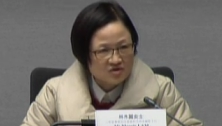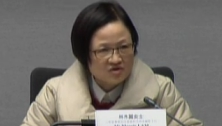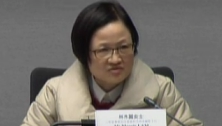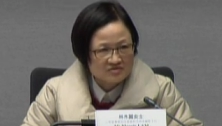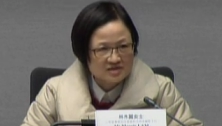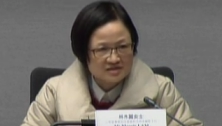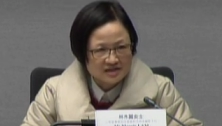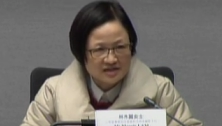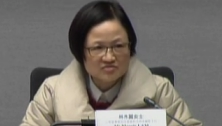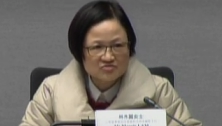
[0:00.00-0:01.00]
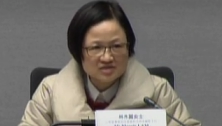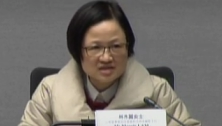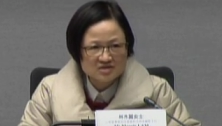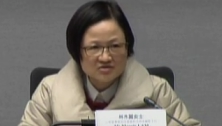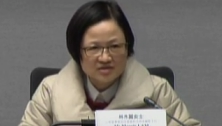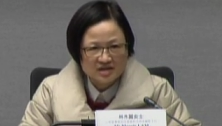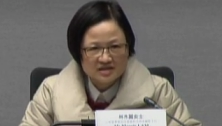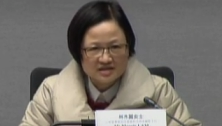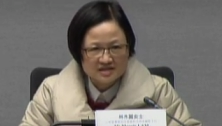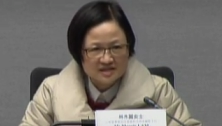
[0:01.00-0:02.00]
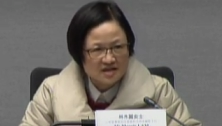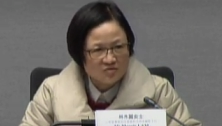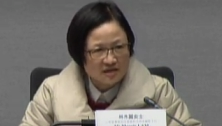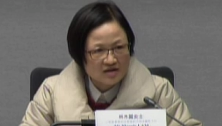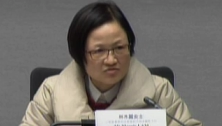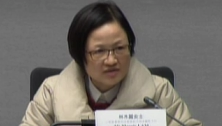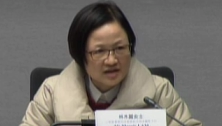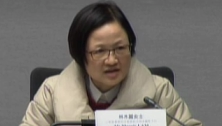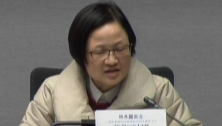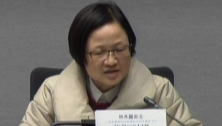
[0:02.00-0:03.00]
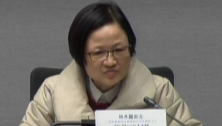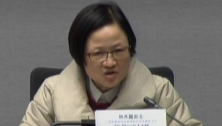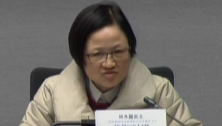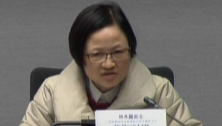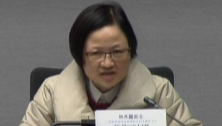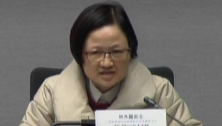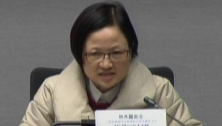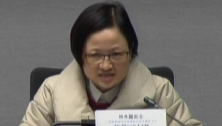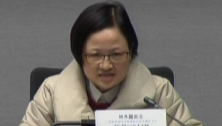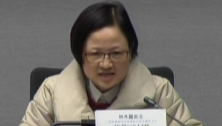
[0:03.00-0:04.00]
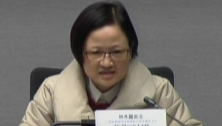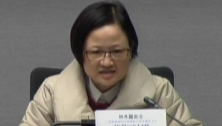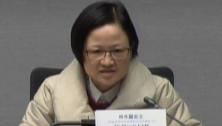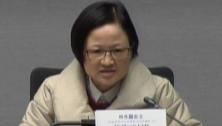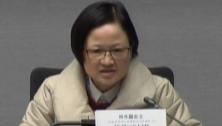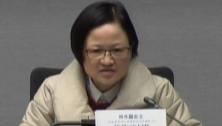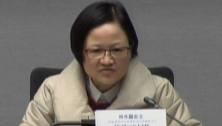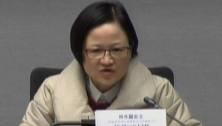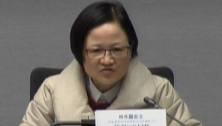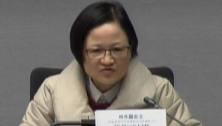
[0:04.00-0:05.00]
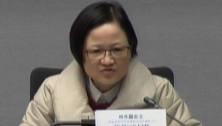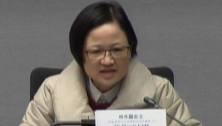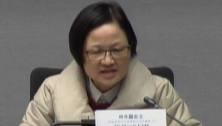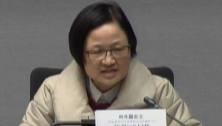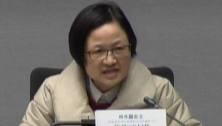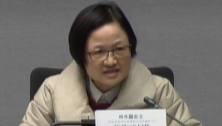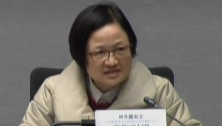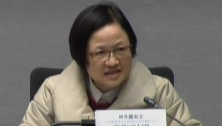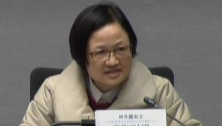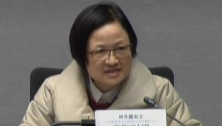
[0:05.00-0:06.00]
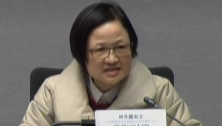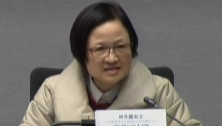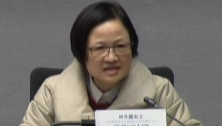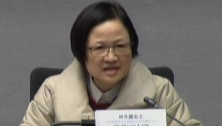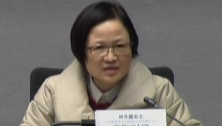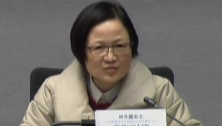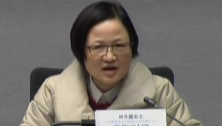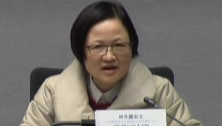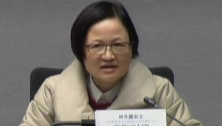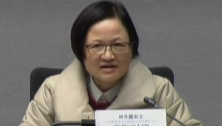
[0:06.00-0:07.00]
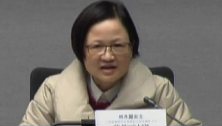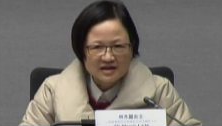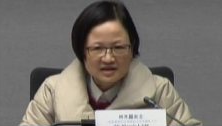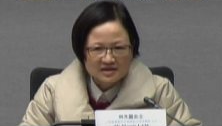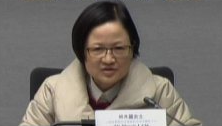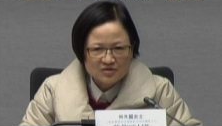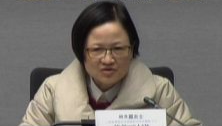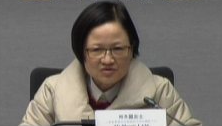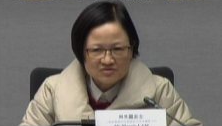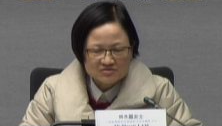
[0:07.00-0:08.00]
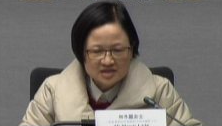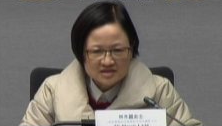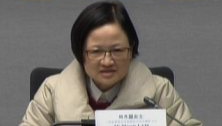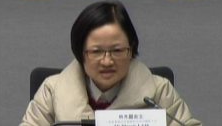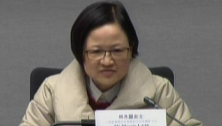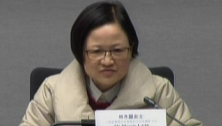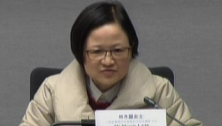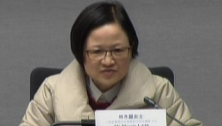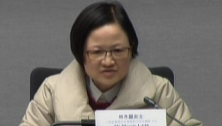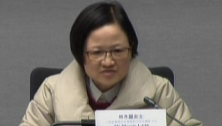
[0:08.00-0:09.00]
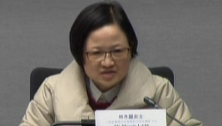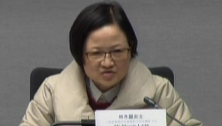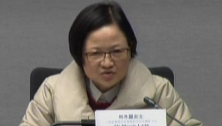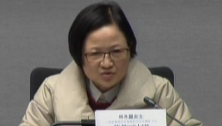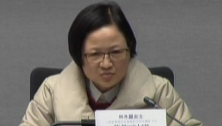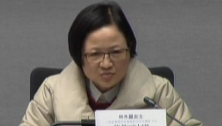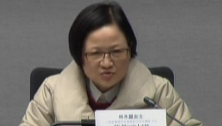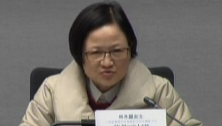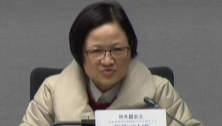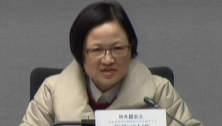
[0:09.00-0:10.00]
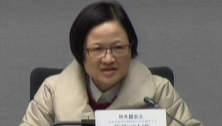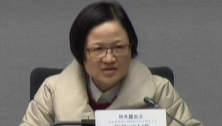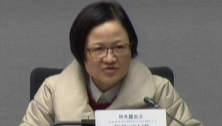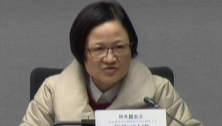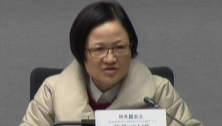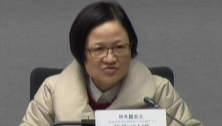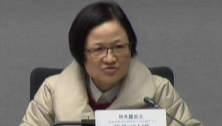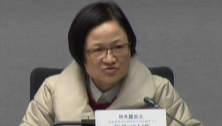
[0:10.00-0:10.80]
co-op uh, housing schemes, it was back in the 1950s uh, quite a long time ago. The nature of housing benefit at that time was that